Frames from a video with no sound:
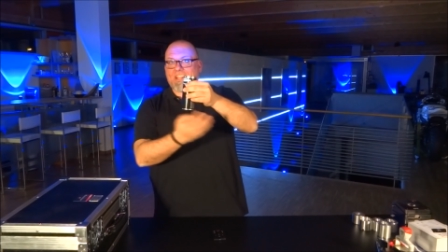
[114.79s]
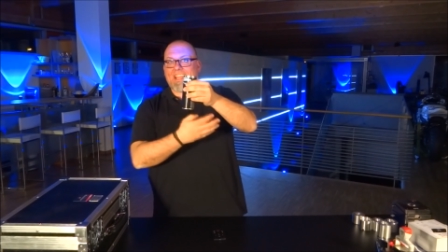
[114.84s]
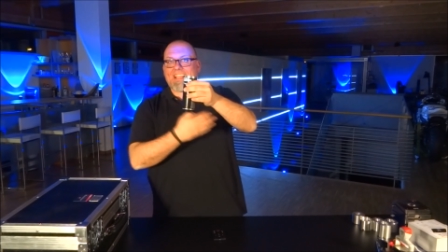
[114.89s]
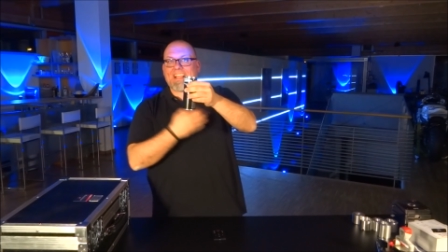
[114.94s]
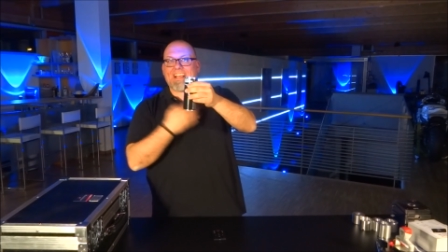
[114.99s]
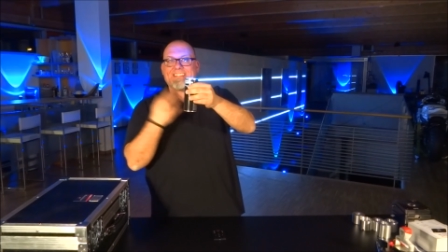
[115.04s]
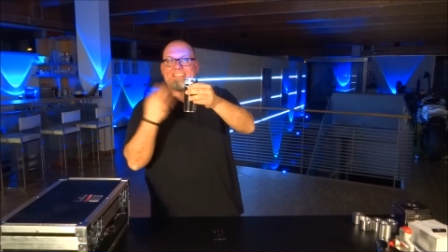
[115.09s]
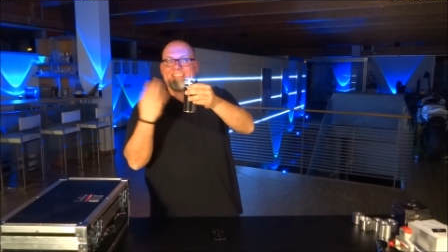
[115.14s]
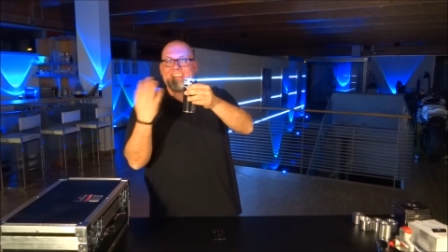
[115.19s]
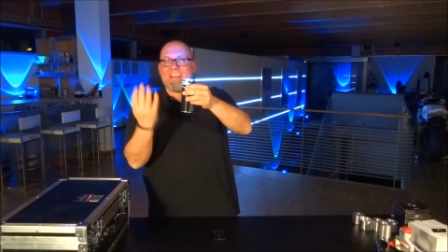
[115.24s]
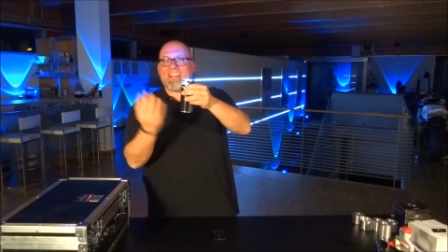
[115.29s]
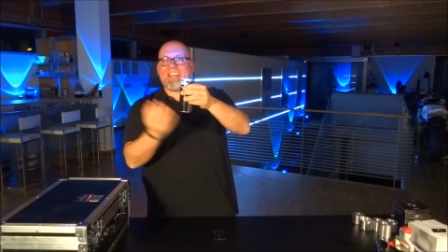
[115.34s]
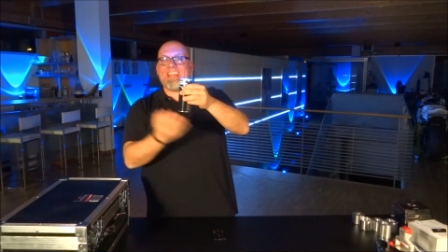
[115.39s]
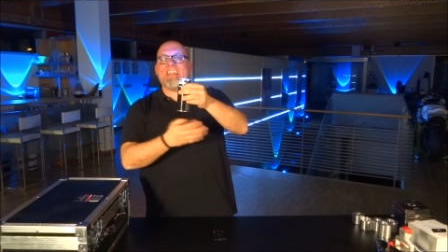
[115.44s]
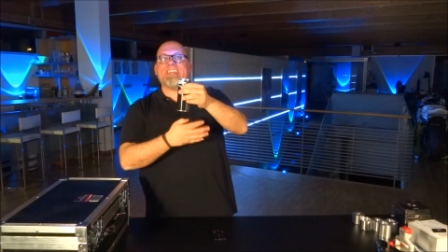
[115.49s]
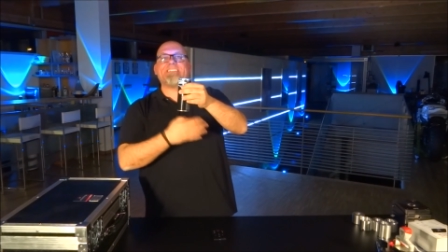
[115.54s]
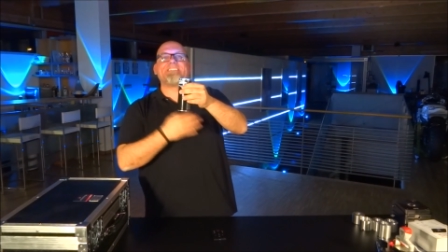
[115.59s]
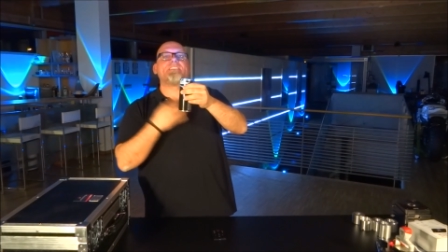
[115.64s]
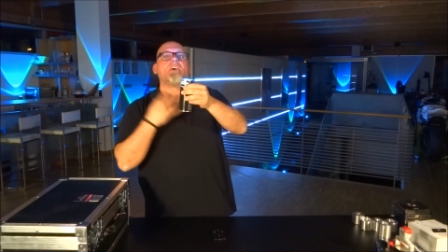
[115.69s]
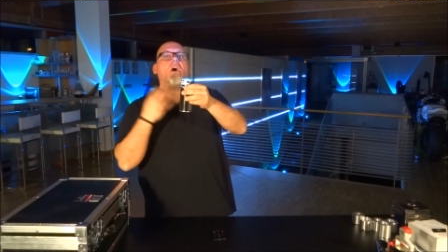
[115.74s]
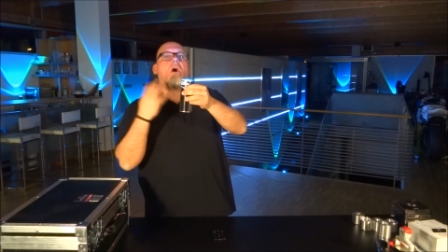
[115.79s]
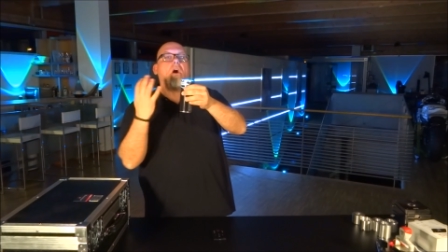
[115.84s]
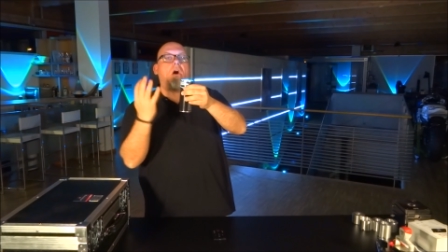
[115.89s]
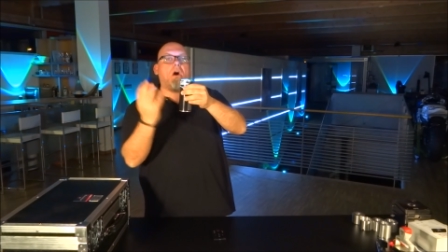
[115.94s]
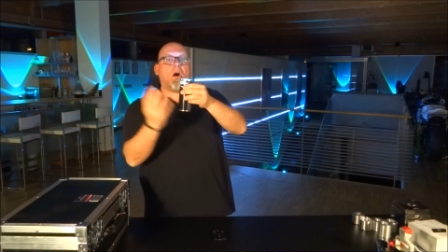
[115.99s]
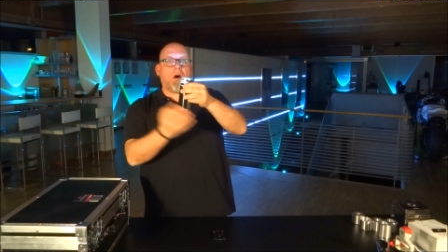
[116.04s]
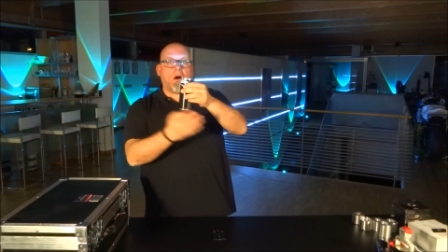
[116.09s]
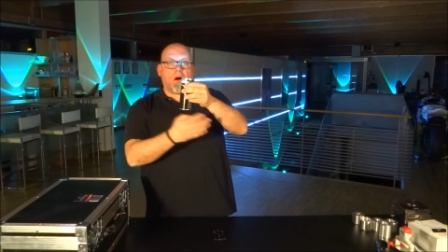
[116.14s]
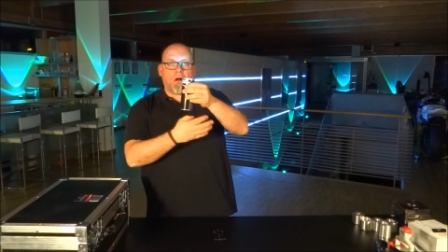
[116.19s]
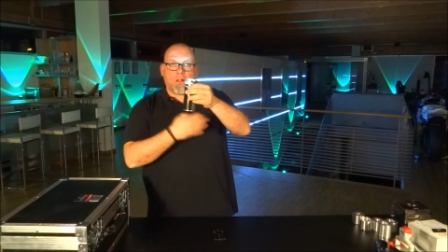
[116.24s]
Like I said, it's
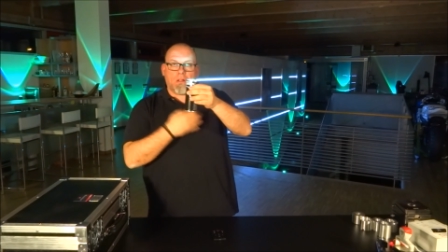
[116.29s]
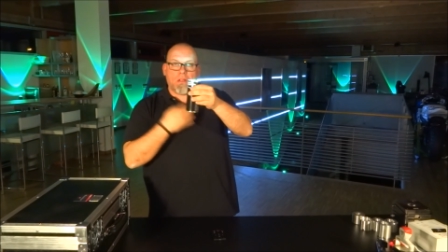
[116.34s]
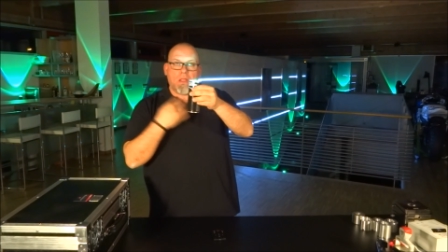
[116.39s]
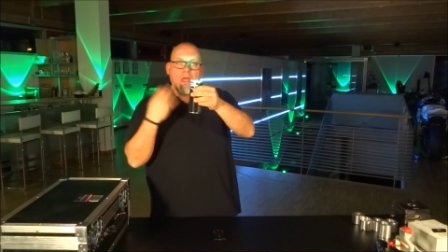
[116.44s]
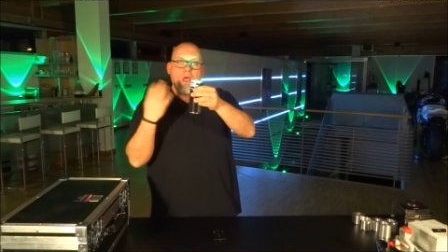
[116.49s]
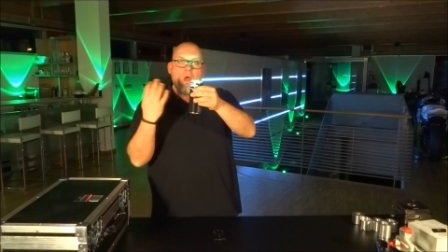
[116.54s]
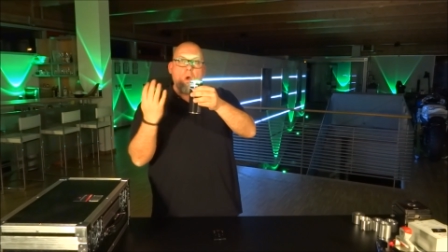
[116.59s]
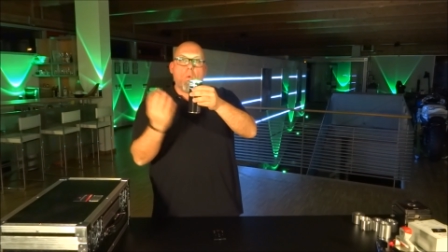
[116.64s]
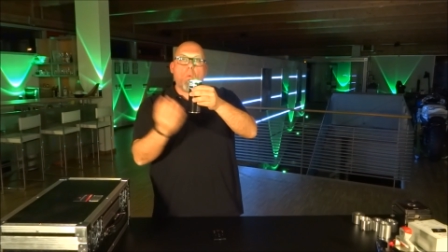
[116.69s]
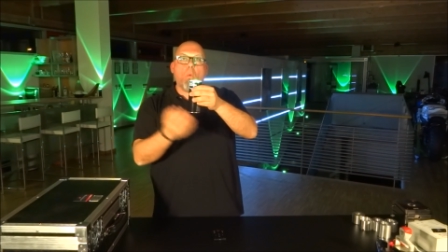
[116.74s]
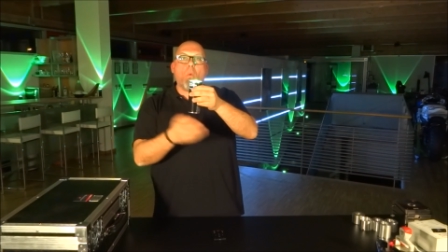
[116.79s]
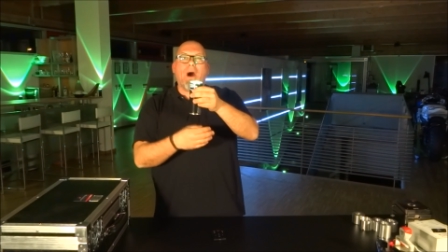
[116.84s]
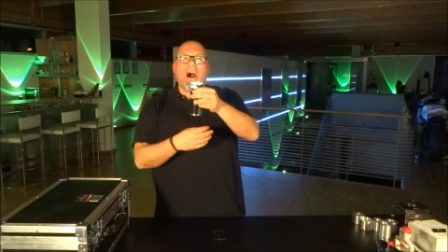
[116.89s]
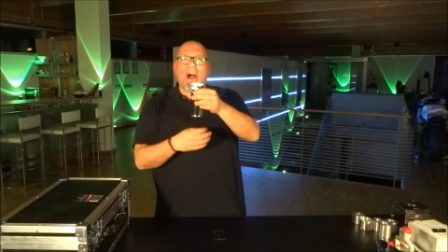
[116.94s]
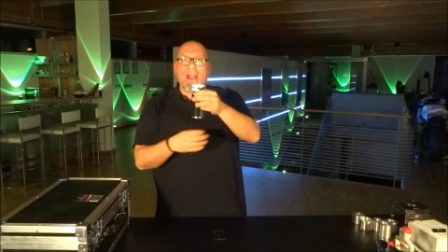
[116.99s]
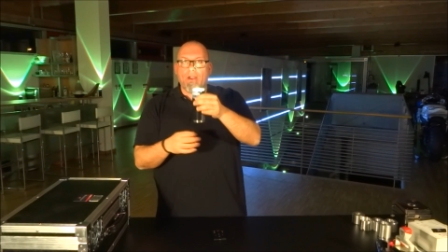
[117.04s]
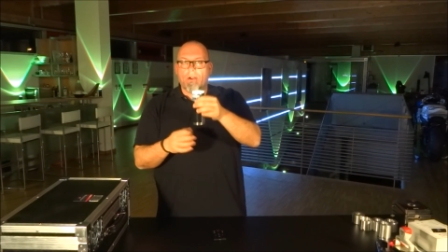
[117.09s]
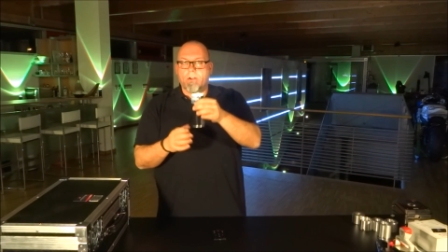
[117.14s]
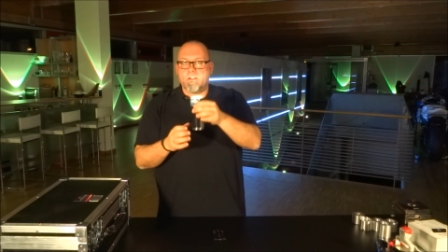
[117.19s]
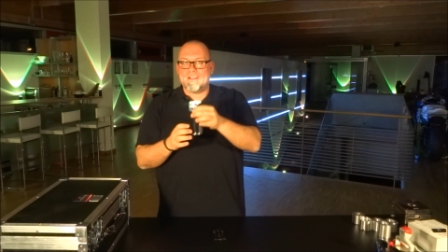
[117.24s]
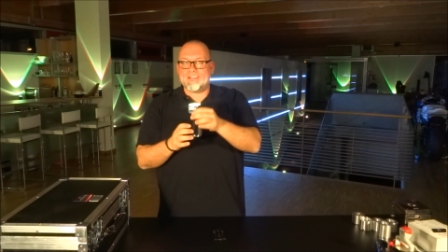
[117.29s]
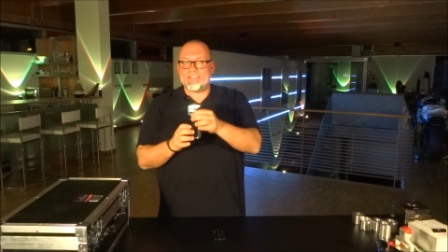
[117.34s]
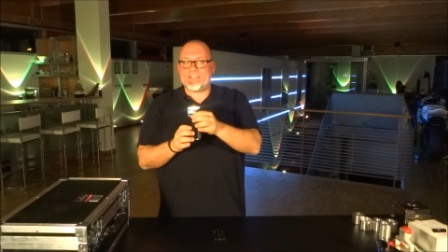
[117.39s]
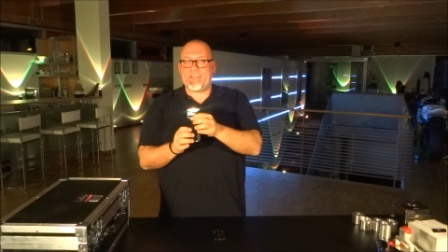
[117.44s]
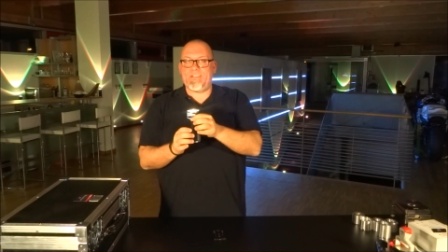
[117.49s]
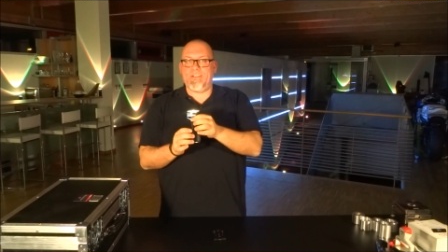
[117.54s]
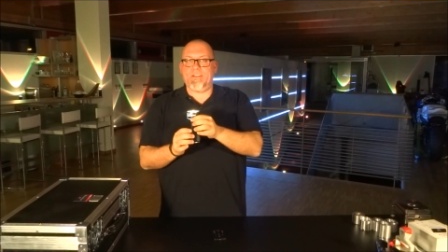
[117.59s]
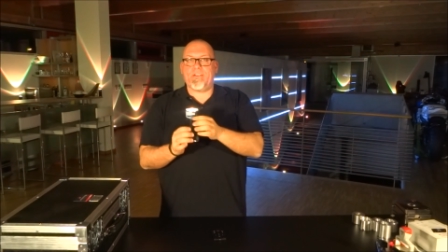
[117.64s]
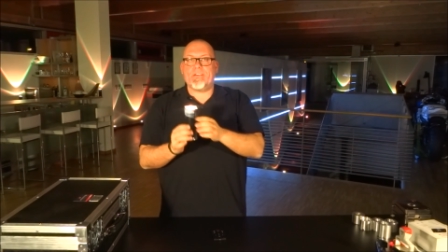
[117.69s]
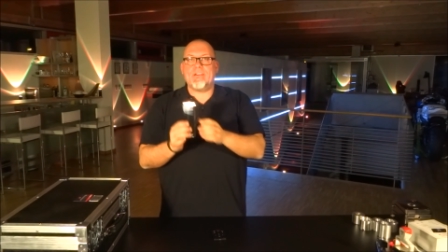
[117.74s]
all wireless
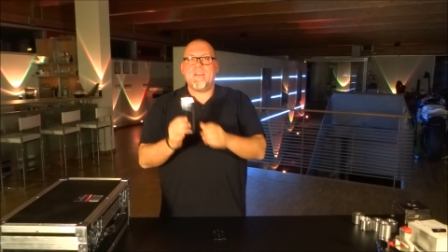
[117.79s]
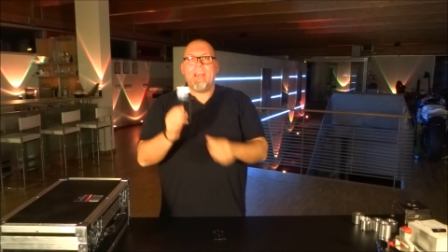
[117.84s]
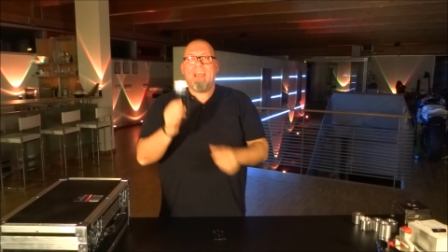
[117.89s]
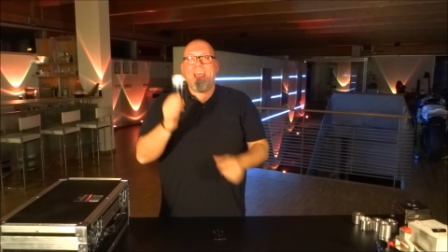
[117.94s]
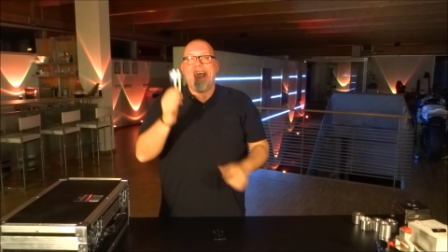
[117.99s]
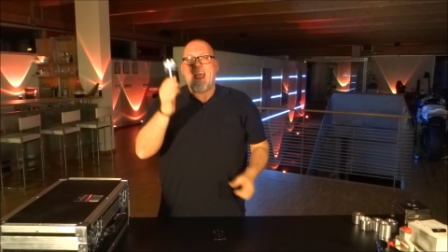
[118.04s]
here